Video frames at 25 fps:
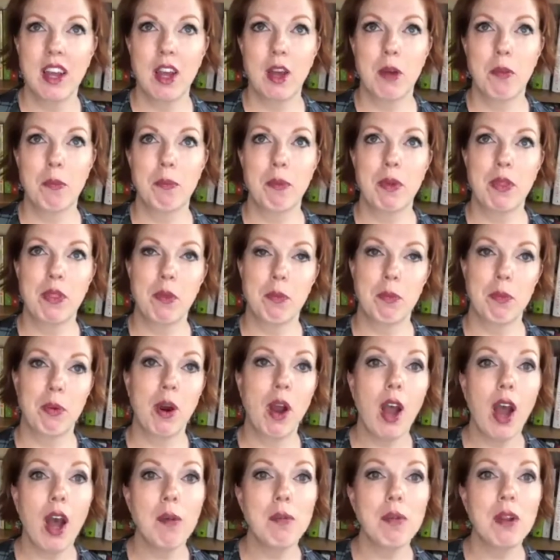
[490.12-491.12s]
But the
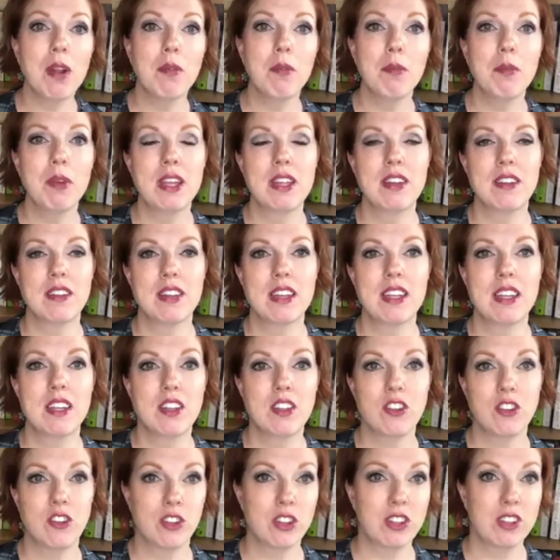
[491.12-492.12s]
problem is the
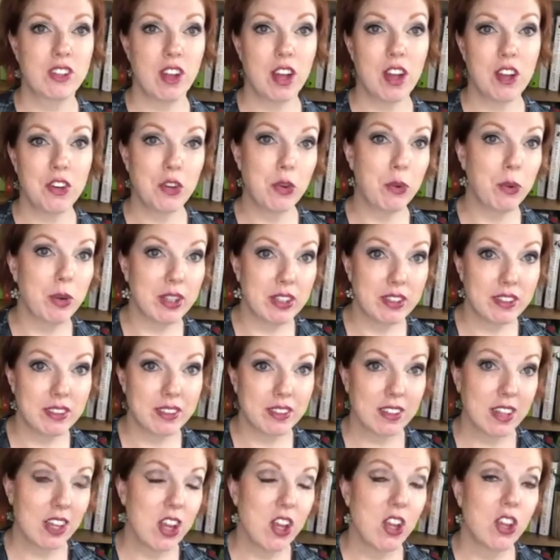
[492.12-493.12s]
industry's onto us.
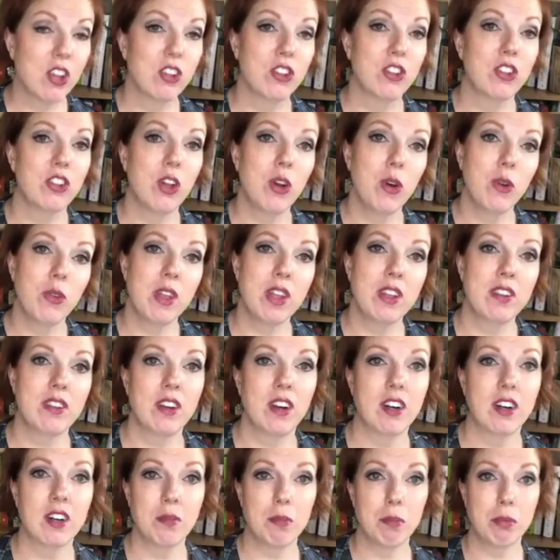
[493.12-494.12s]
So they
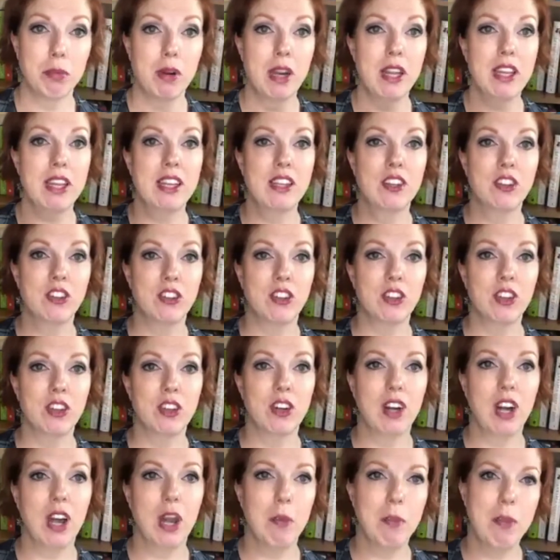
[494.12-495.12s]
started breaking
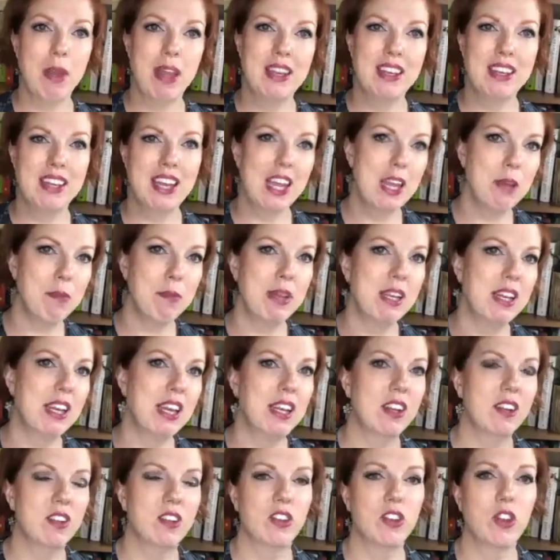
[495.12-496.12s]
sugar up and naming
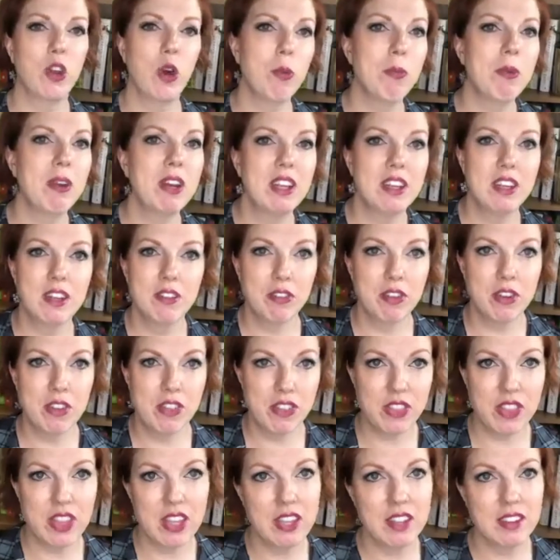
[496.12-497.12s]
it so many different
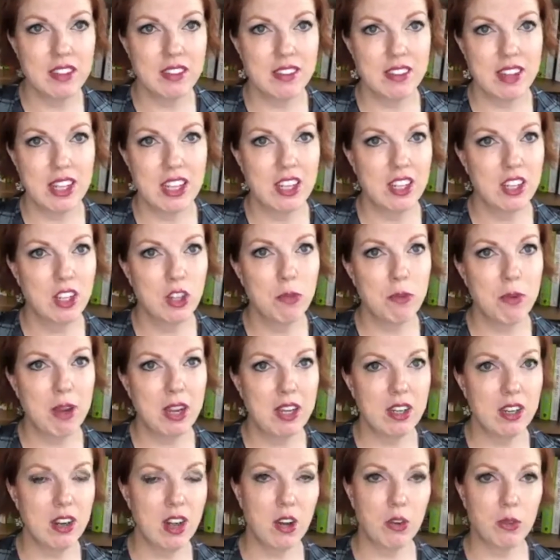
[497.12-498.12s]
things that you
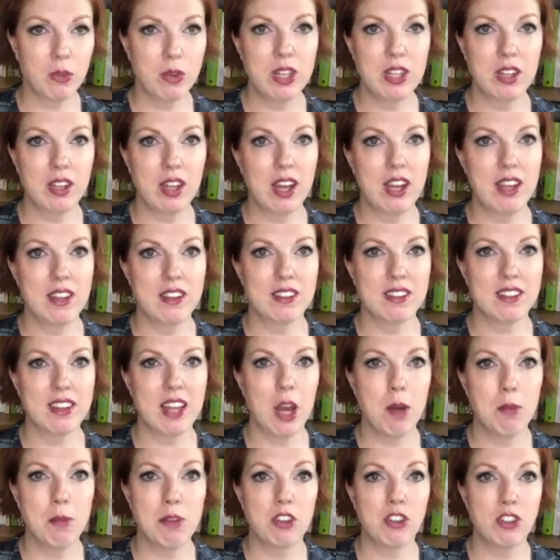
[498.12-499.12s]
might not realize
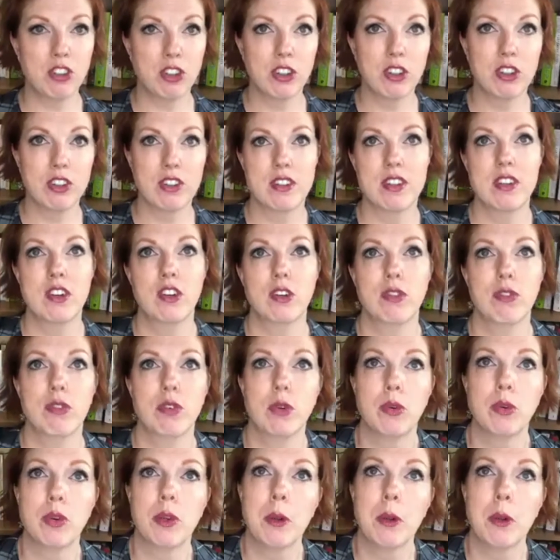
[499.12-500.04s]
how much sugar is in your food.